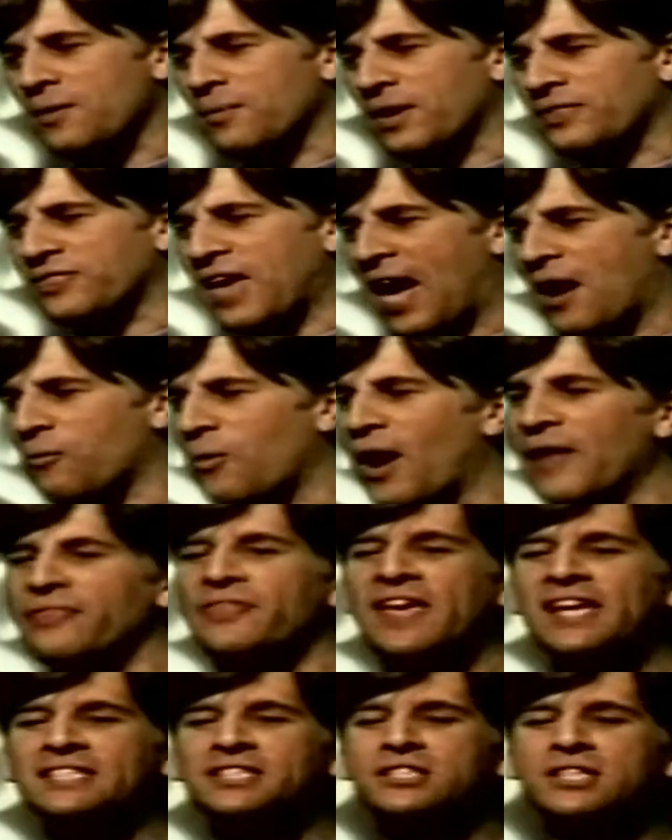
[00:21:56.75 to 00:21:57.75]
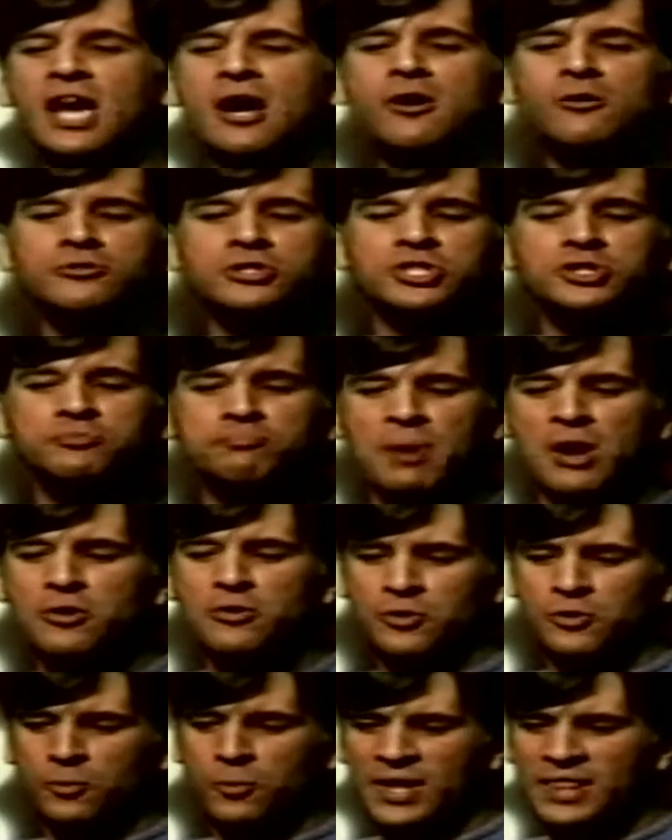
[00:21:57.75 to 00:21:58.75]
with that one. There's no
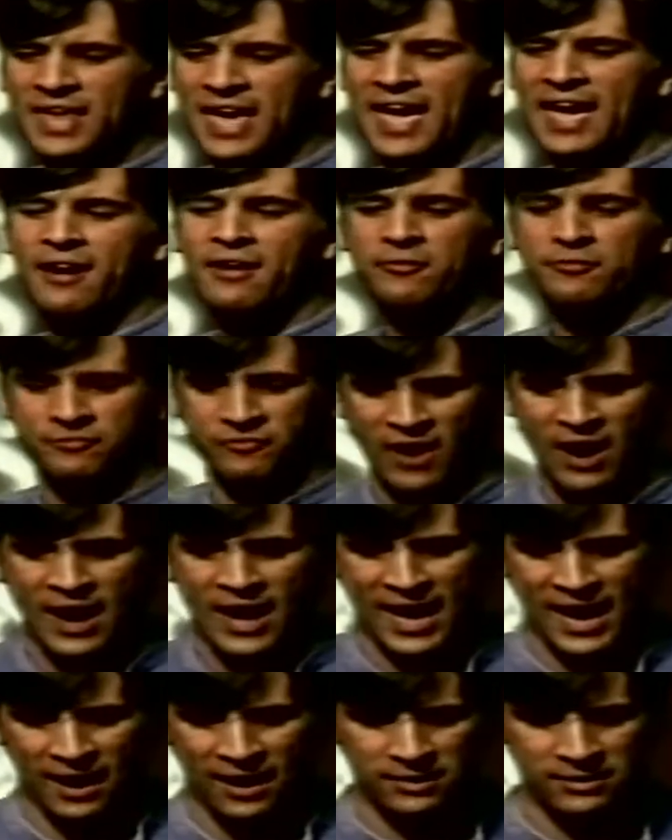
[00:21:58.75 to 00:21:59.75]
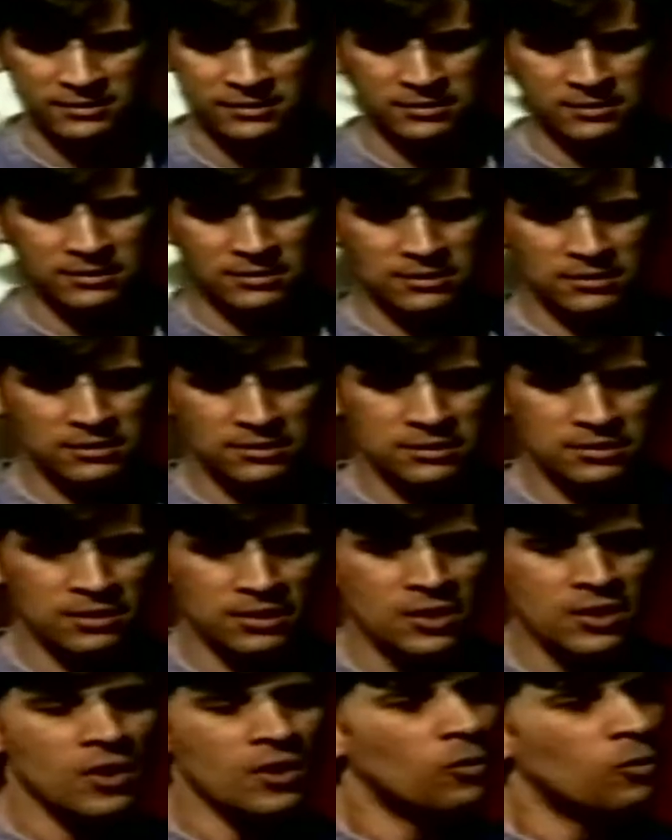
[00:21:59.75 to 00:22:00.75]
smoke without fire.
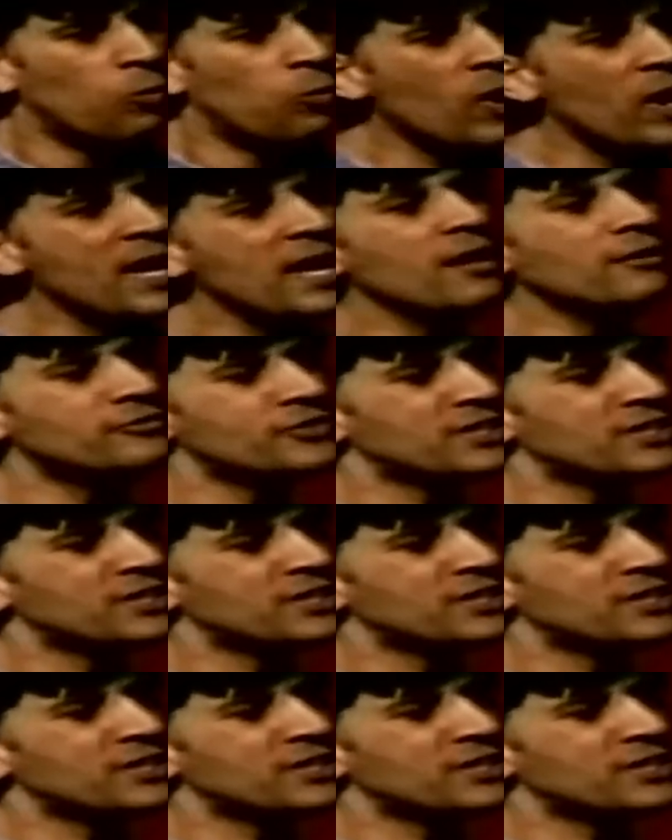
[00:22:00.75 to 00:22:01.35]
We have